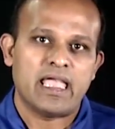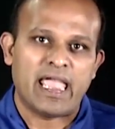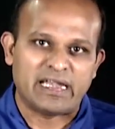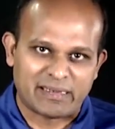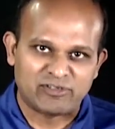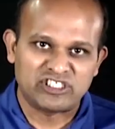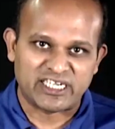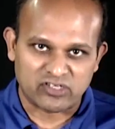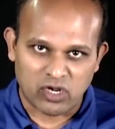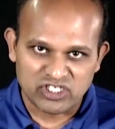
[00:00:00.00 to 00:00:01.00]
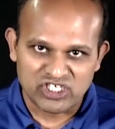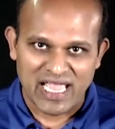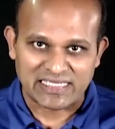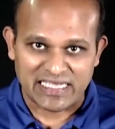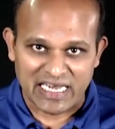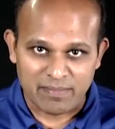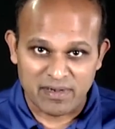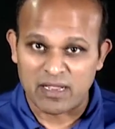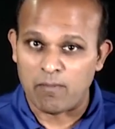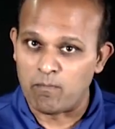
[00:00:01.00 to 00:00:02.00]
Encryption technology has
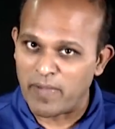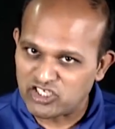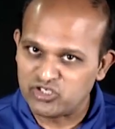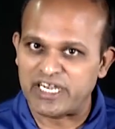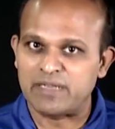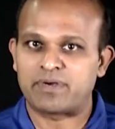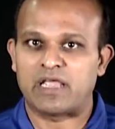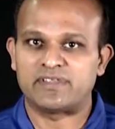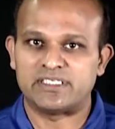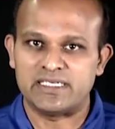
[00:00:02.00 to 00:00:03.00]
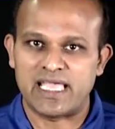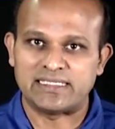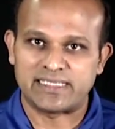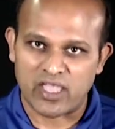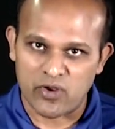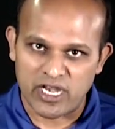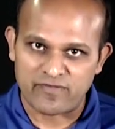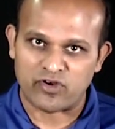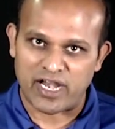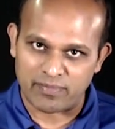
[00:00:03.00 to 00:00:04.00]
enabled much greater privacy and security
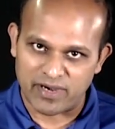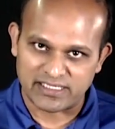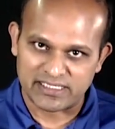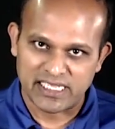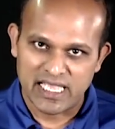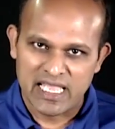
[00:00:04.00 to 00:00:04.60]
for enterprises,